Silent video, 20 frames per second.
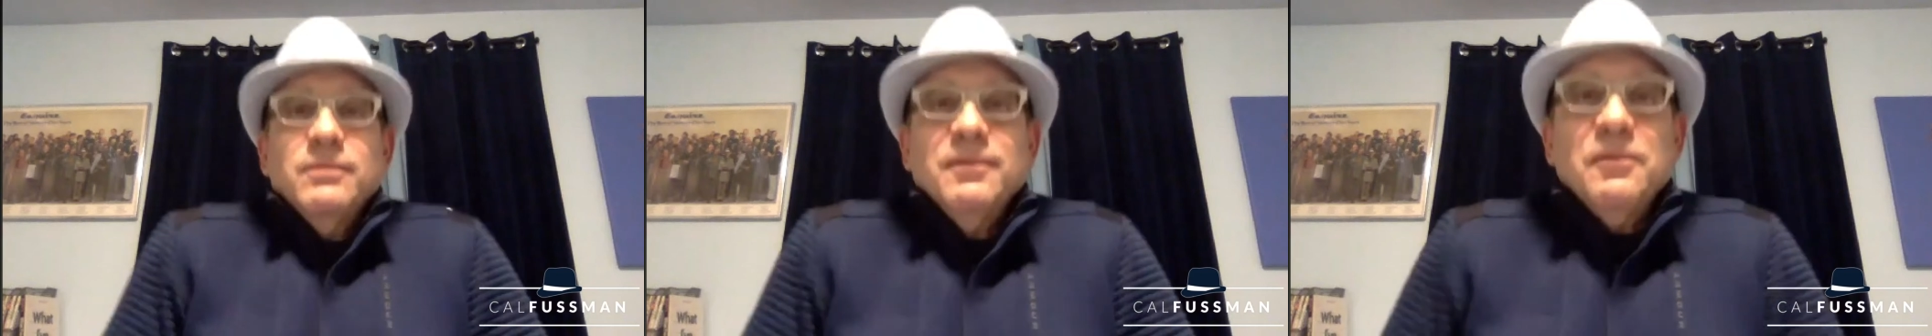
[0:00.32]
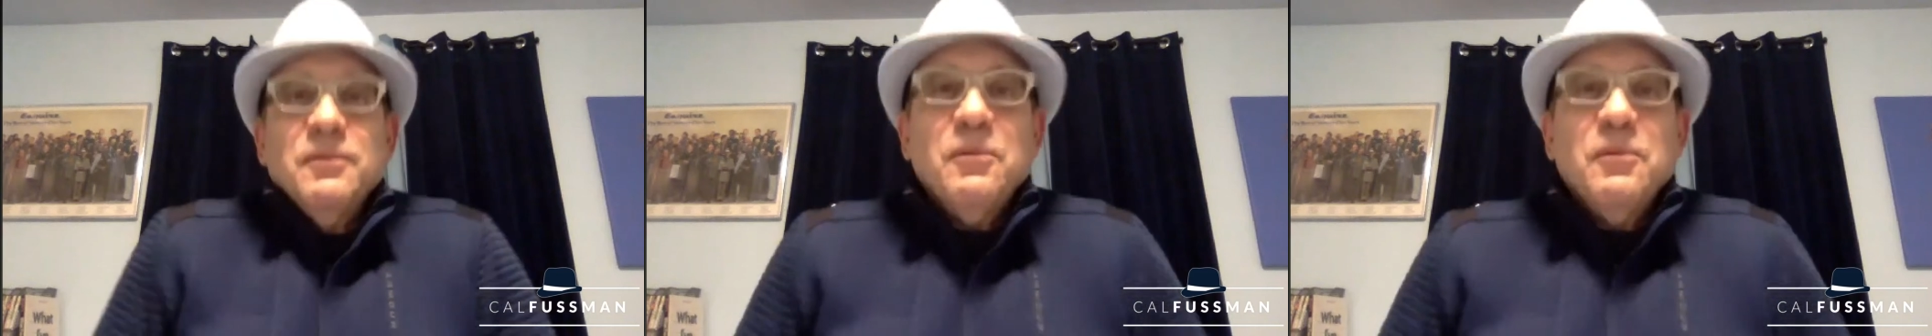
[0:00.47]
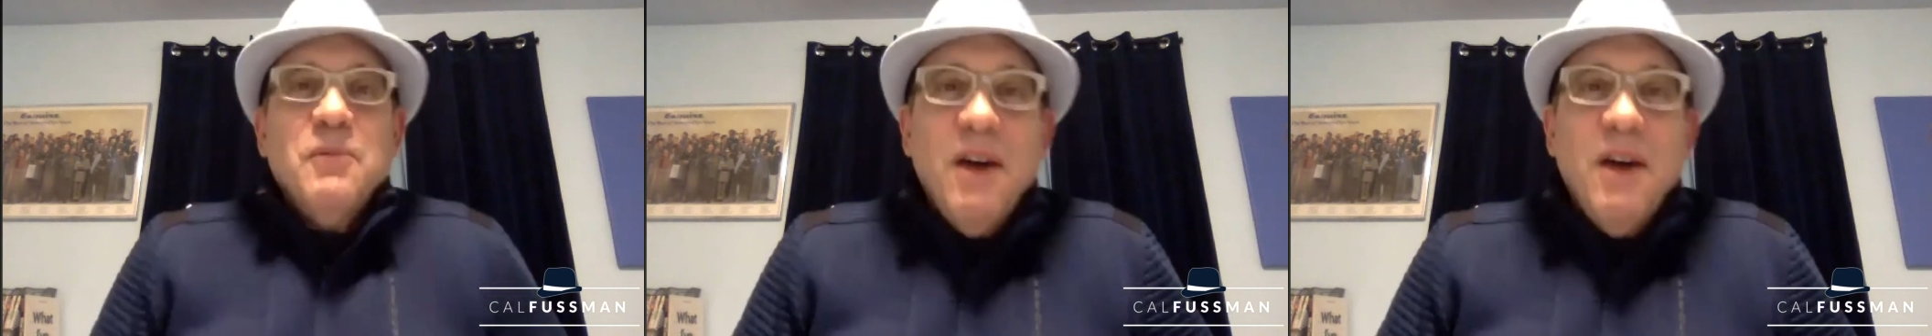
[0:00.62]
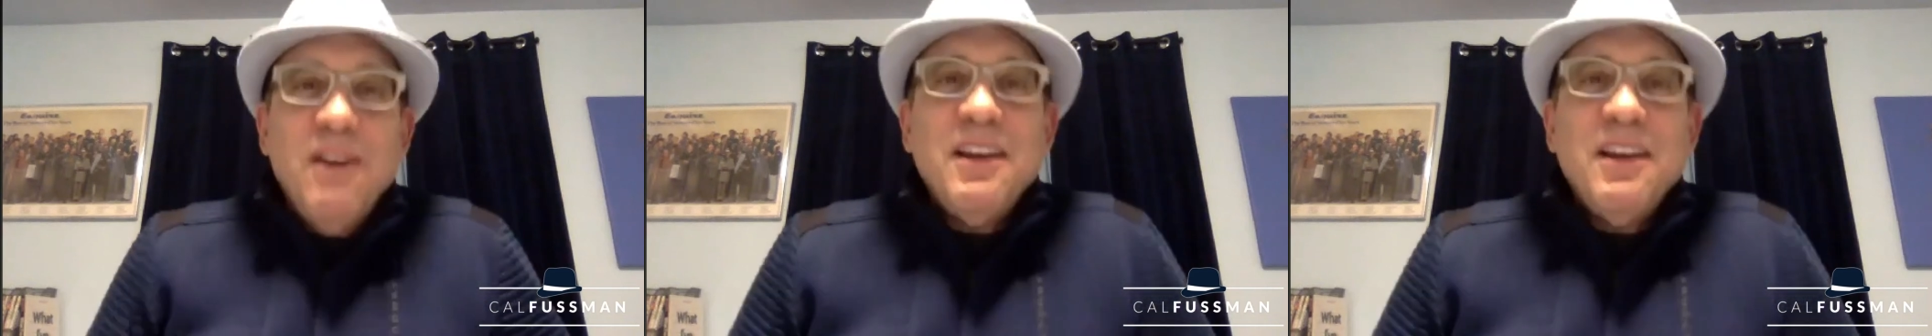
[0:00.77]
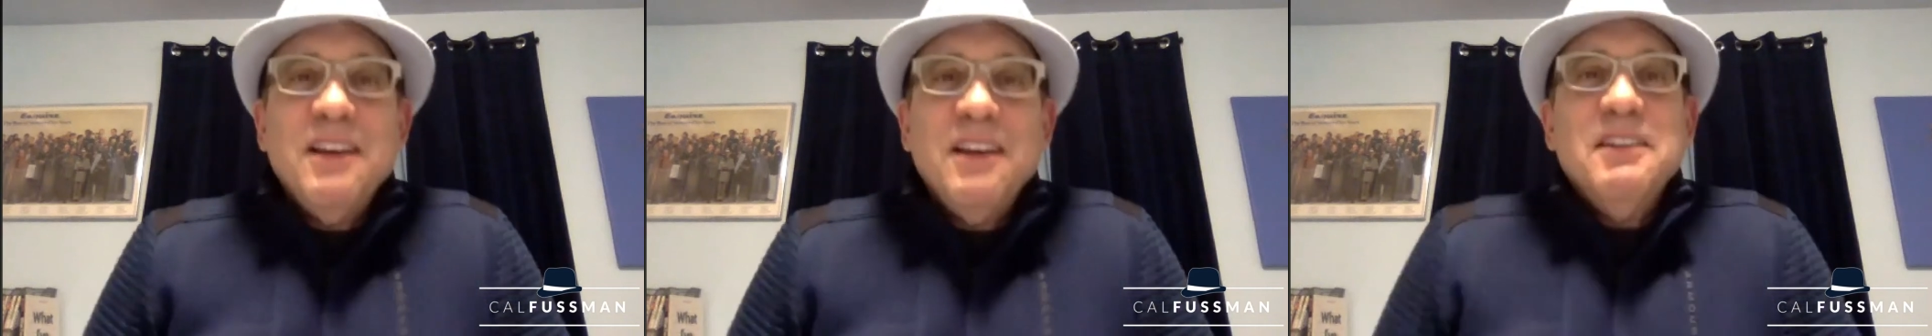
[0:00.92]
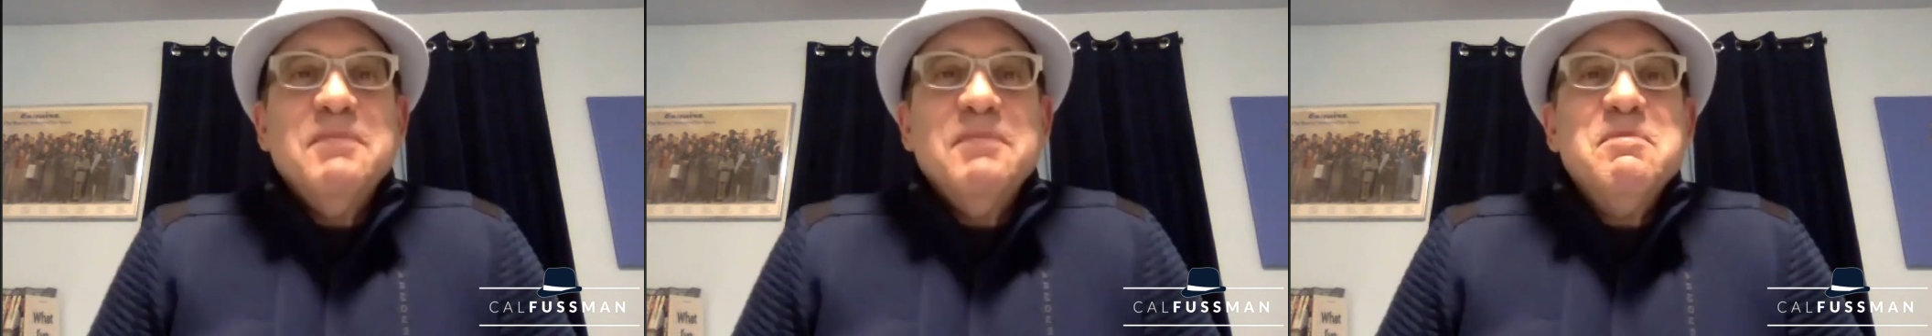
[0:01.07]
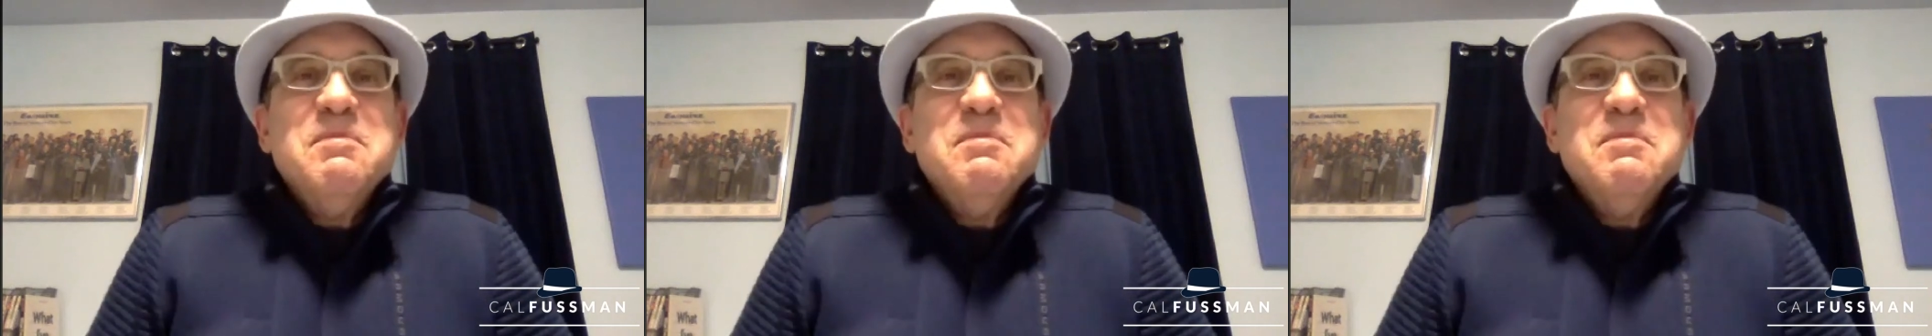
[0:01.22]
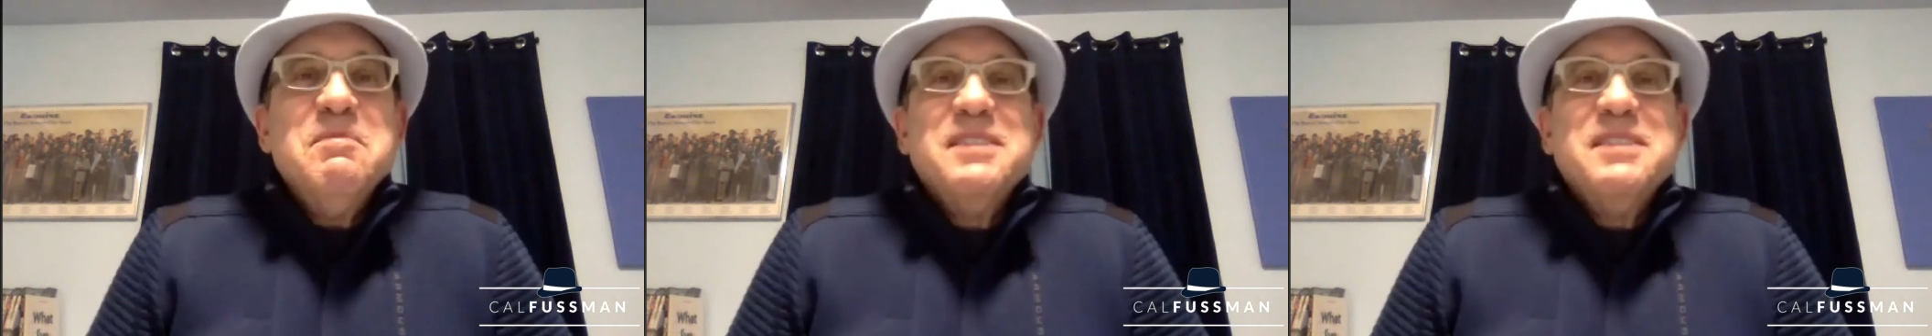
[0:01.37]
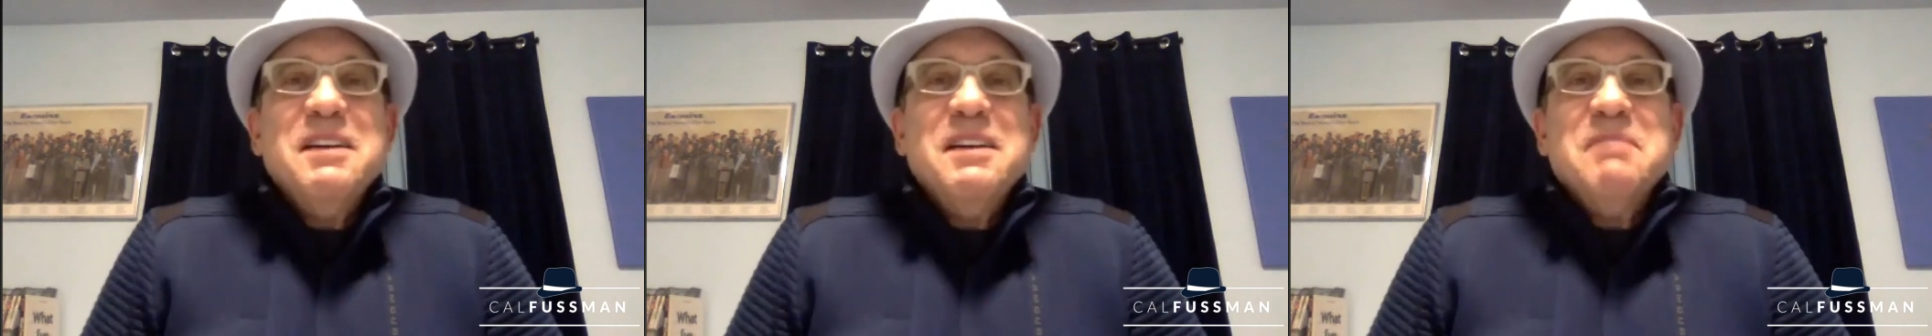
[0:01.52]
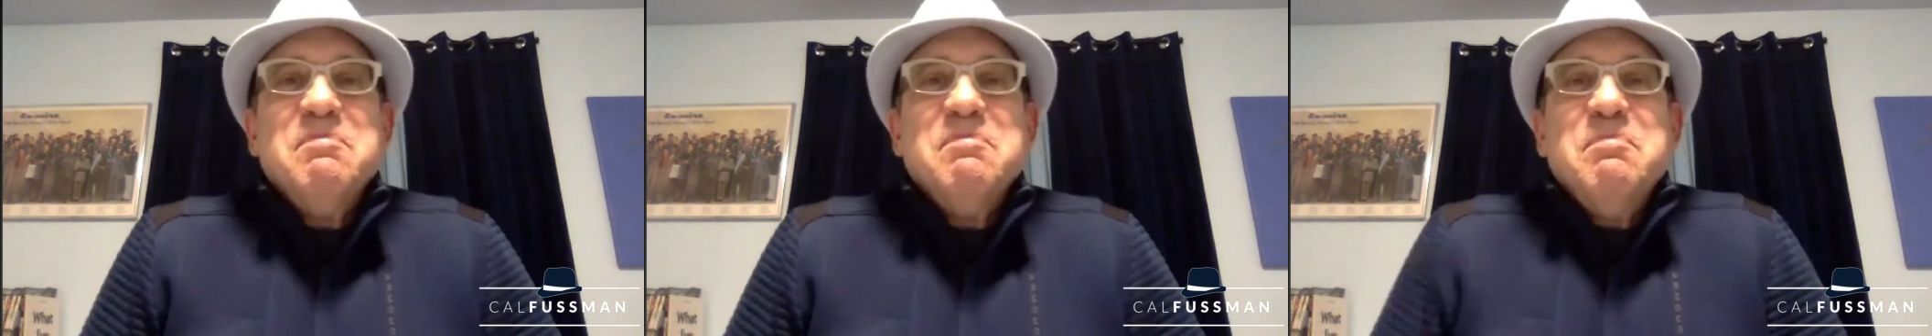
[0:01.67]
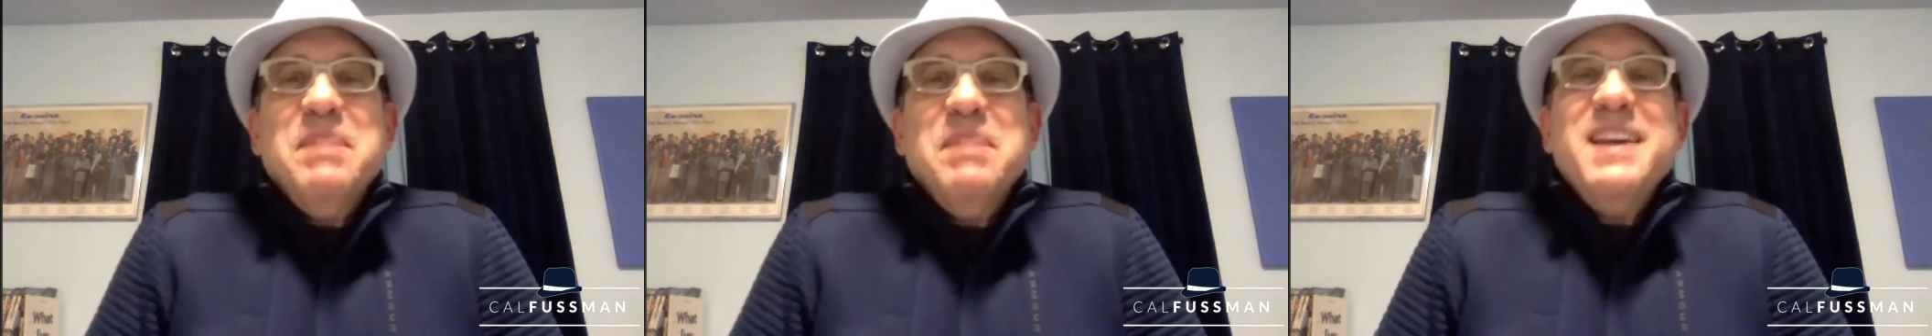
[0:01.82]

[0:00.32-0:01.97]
Welcome to